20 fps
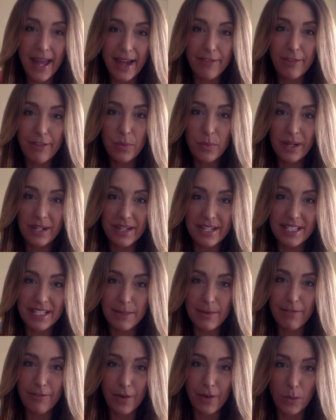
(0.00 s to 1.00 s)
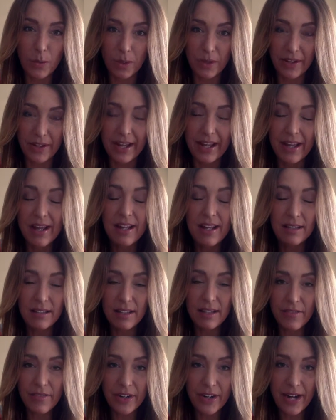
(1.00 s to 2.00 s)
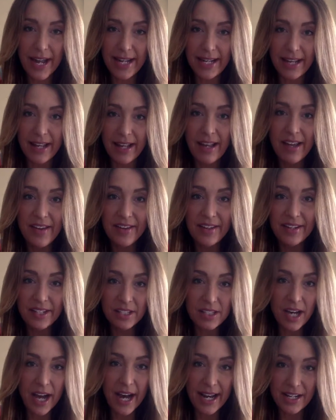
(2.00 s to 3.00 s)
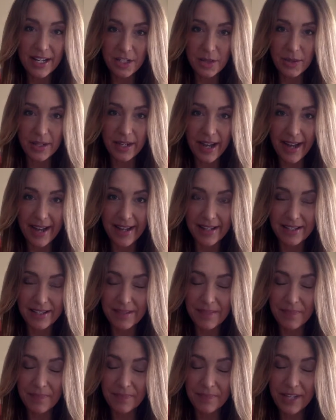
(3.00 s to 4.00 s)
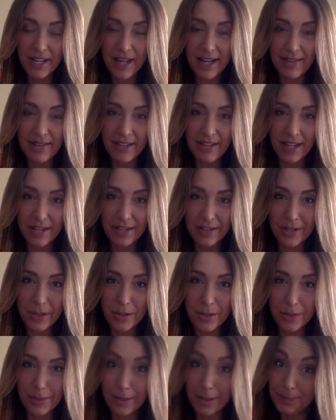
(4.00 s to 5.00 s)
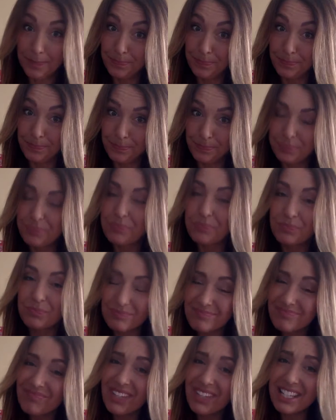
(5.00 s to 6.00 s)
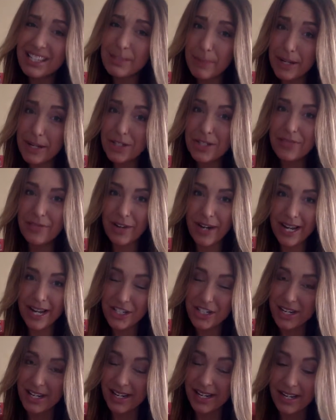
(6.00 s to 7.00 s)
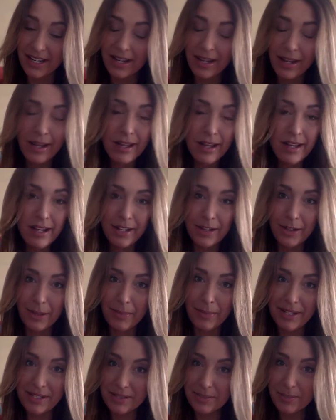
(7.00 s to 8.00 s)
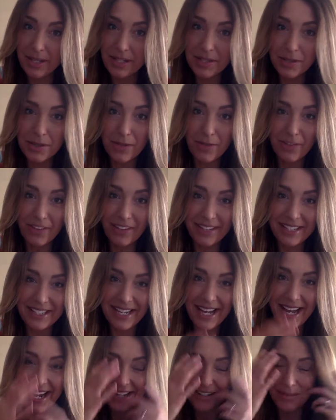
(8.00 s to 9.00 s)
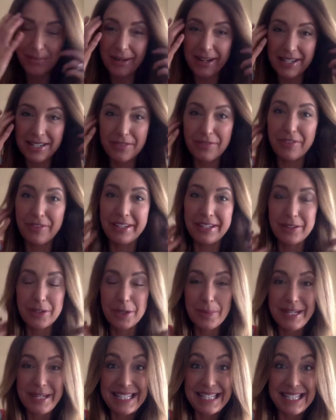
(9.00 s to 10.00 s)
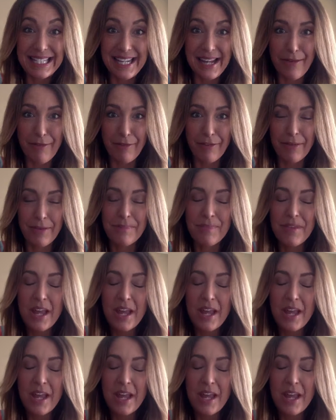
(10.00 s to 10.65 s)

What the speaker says: Everyone needs to be foam rolling. Love it or hate it, gotta do it, guys. Kind of a non-negotiable, especially if you're aging and your muscles are feeling tight and your body's feeling a little bit stiff.